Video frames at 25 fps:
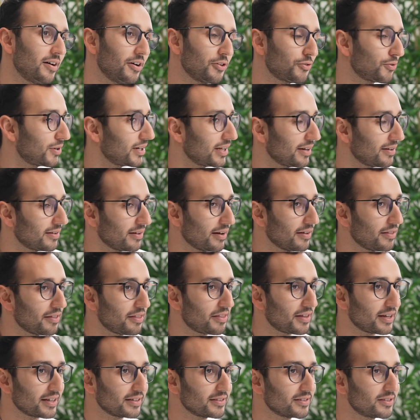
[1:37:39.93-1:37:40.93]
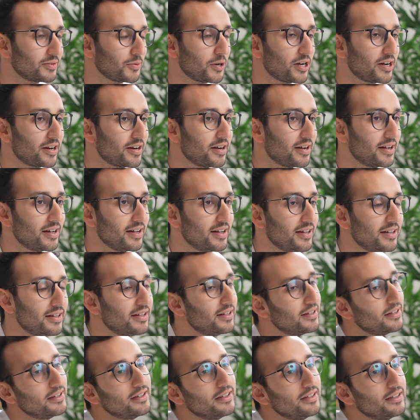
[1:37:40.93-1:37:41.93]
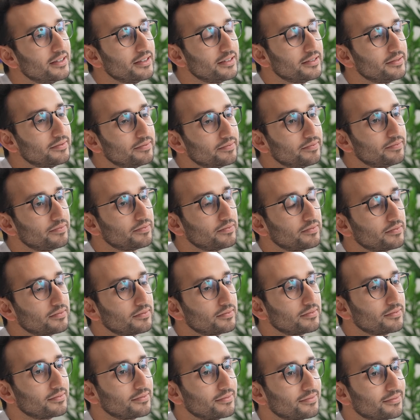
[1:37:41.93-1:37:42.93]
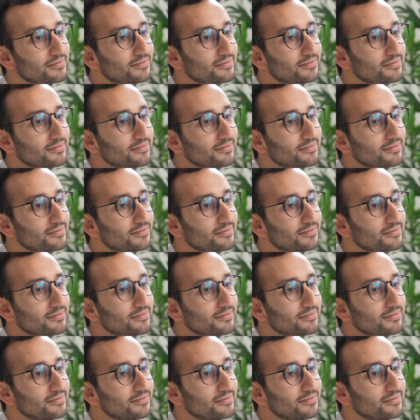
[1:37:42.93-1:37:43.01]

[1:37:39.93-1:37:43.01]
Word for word: Are there any other things where... Well, first class,